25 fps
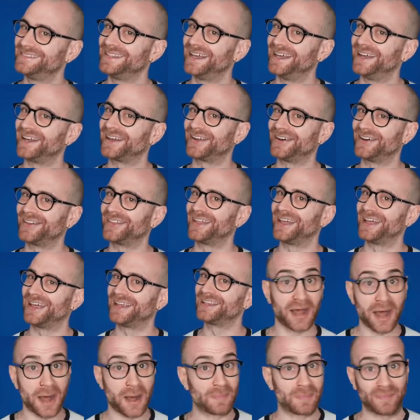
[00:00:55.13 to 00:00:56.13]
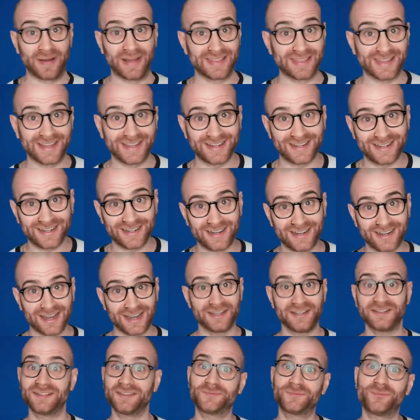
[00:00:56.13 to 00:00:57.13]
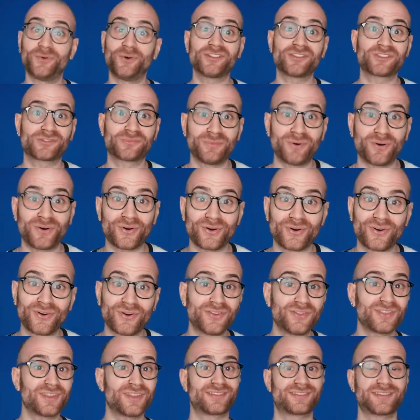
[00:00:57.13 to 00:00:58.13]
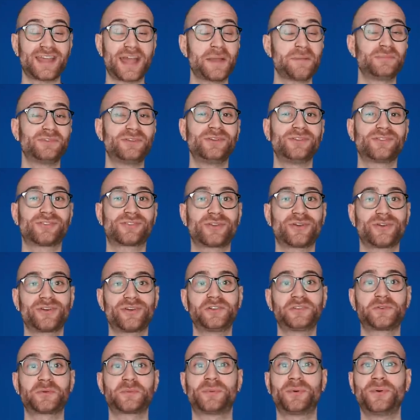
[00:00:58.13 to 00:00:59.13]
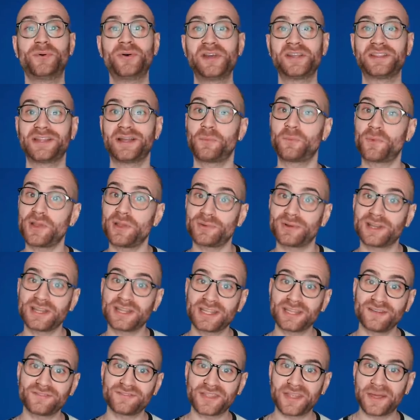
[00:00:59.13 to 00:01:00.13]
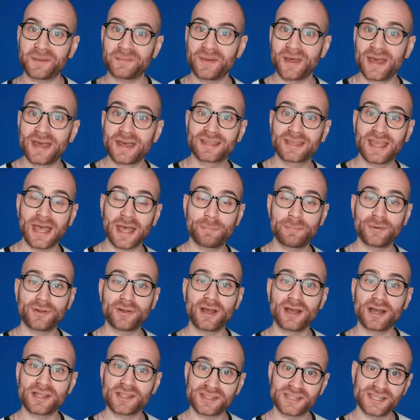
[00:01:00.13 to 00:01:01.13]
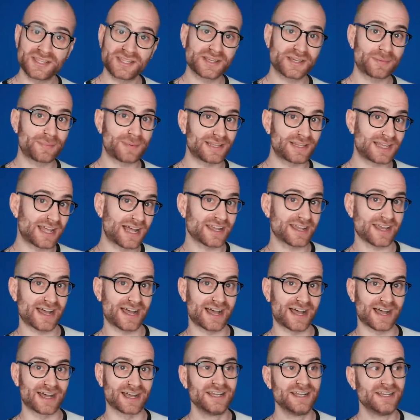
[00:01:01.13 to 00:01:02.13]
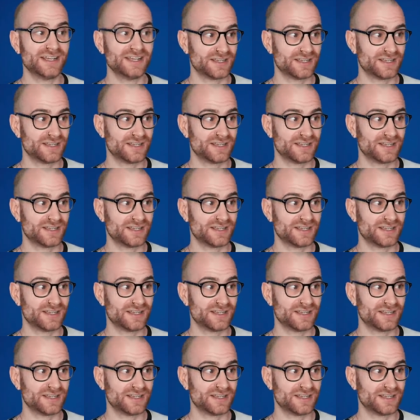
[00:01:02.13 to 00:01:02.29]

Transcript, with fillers: I got there. I bet they are. And what's more, the same news story is reporting that we want to give them Kepa Balaga.